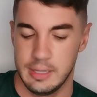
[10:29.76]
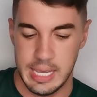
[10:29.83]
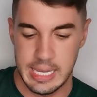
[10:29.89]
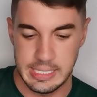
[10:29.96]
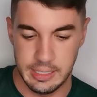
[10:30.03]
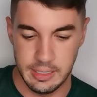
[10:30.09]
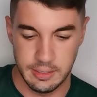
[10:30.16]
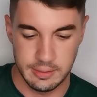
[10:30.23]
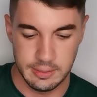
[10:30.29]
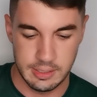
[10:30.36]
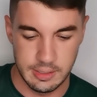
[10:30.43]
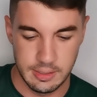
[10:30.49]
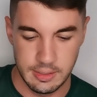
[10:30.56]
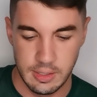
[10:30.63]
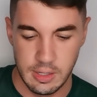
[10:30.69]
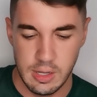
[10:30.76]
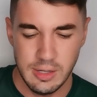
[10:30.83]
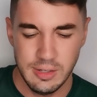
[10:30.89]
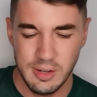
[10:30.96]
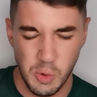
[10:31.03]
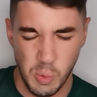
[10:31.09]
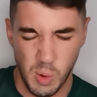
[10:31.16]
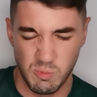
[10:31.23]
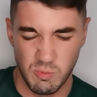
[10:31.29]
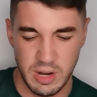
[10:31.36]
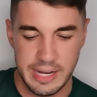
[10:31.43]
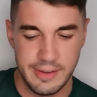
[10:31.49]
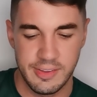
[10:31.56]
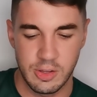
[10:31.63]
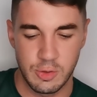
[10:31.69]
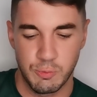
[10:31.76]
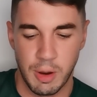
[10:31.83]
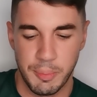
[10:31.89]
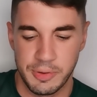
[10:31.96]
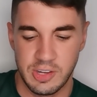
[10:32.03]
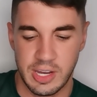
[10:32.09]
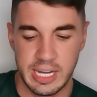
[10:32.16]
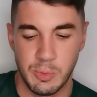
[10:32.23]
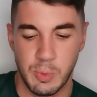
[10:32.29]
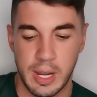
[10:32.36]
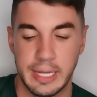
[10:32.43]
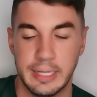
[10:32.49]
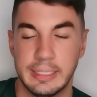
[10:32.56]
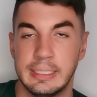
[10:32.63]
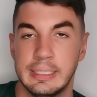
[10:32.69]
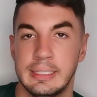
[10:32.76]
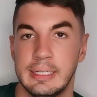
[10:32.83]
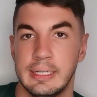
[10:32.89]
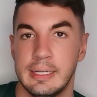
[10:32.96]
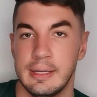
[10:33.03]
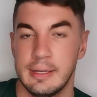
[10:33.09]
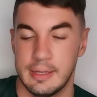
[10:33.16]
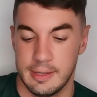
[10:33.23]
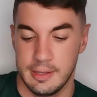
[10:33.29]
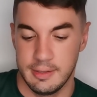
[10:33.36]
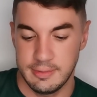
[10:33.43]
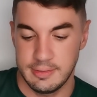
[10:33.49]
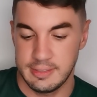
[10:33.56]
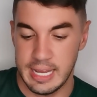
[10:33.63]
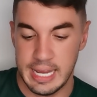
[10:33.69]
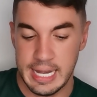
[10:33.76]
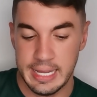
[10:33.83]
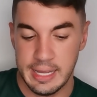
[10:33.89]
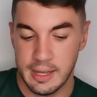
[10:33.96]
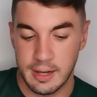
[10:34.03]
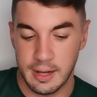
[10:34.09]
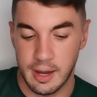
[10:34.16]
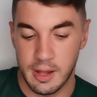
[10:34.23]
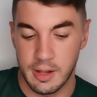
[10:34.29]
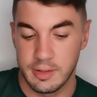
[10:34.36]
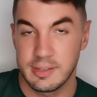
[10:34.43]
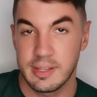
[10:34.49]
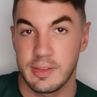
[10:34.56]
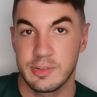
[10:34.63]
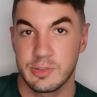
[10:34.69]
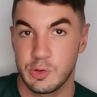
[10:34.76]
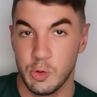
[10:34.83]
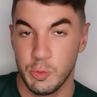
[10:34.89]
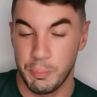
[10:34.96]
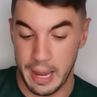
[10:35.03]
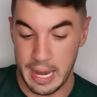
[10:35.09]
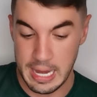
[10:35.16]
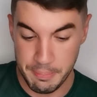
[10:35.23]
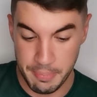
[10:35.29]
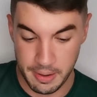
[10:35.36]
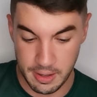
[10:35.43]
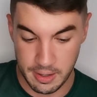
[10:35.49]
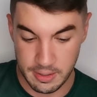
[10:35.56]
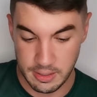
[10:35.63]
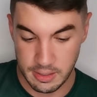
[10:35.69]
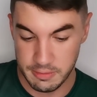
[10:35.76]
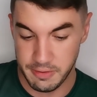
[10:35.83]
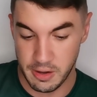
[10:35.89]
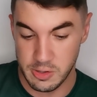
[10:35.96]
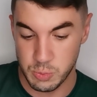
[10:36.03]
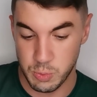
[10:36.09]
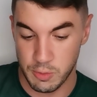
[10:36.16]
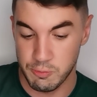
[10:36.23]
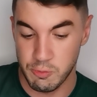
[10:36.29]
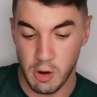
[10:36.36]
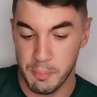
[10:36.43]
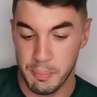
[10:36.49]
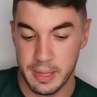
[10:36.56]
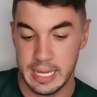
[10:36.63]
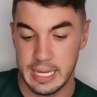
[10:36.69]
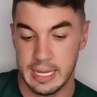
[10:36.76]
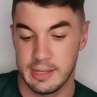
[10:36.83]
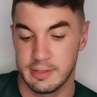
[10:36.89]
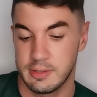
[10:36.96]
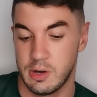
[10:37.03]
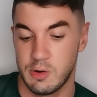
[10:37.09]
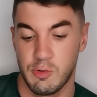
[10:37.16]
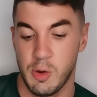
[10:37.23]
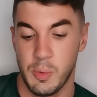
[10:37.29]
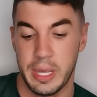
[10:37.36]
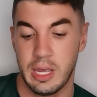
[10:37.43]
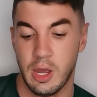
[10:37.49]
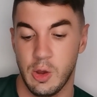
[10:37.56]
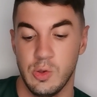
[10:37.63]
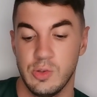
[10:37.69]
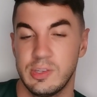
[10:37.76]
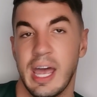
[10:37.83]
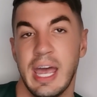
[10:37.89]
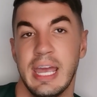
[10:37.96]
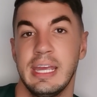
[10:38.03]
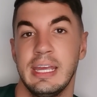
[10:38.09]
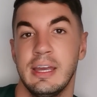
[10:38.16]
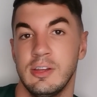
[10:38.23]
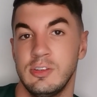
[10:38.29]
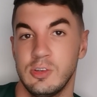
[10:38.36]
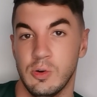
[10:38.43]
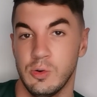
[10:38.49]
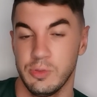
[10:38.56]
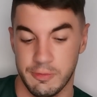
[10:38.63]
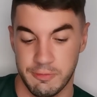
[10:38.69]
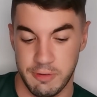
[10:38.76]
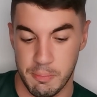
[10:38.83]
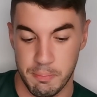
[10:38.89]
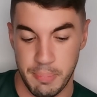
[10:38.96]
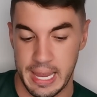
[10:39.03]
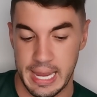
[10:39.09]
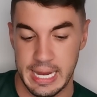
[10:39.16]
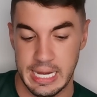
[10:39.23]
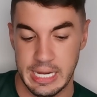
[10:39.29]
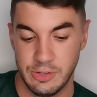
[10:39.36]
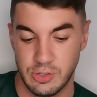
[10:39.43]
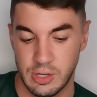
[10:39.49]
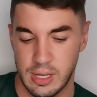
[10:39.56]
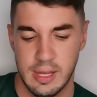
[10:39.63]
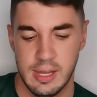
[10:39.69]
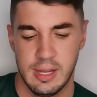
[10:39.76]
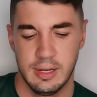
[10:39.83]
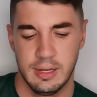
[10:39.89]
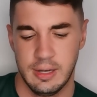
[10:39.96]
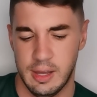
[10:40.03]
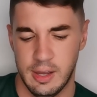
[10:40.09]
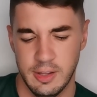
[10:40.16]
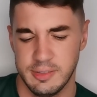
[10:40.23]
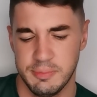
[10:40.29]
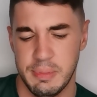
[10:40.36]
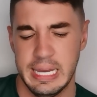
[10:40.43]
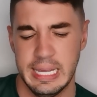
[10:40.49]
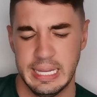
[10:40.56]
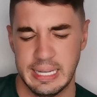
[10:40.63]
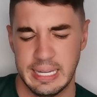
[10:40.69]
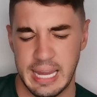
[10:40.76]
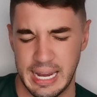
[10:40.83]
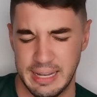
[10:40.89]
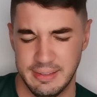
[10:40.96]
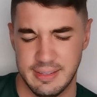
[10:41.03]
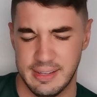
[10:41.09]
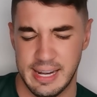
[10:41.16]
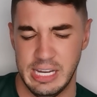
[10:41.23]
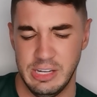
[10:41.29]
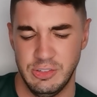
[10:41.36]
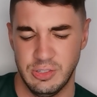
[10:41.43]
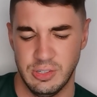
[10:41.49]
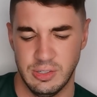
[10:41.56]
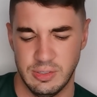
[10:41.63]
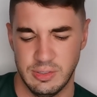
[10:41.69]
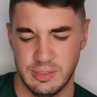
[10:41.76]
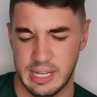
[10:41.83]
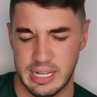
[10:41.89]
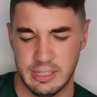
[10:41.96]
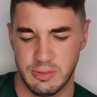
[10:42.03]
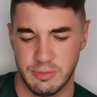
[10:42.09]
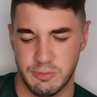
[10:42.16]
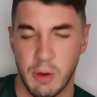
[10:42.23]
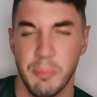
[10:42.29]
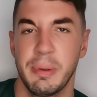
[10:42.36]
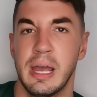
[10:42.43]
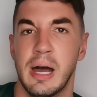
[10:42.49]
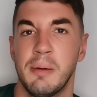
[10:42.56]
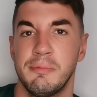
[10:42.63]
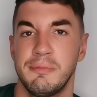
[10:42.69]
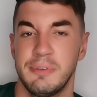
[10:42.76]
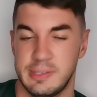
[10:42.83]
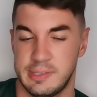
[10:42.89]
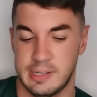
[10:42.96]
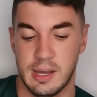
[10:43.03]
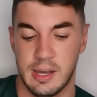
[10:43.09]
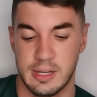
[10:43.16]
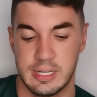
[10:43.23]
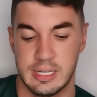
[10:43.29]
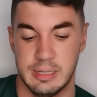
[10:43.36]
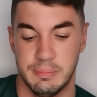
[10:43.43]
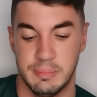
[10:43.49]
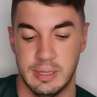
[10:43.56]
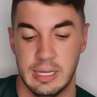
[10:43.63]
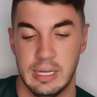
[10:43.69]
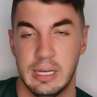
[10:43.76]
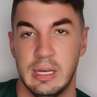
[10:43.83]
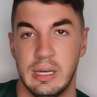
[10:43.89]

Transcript: Idiot. No one reads this rubbish anyway. Stealing a glance at the school paper, a photo of Robbie as heroic Jose adorned the front page. Last minute cancellation sets Robbie up for stardom.